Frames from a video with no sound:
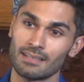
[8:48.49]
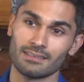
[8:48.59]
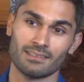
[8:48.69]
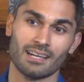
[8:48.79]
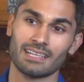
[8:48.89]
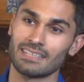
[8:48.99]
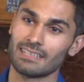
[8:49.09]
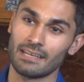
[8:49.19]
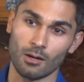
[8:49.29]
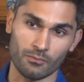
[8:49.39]
They're not getting
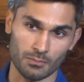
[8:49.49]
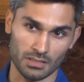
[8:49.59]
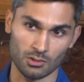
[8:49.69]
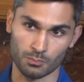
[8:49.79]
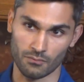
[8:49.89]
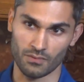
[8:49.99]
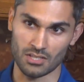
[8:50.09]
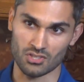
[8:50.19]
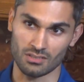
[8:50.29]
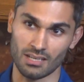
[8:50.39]
any help from the legal profession